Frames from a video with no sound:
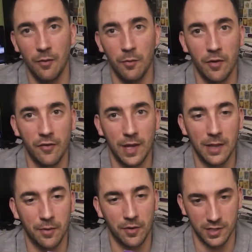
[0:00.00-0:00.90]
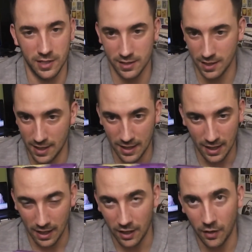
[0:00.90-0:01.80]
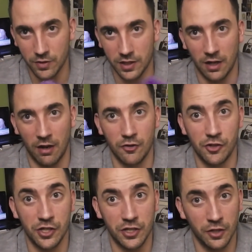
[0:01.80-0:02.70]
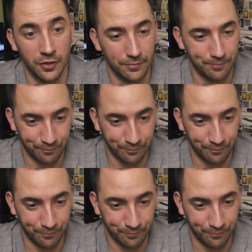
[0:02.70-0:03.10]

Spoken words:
I'm not bothered about the boxes, as long as the cartridge is good,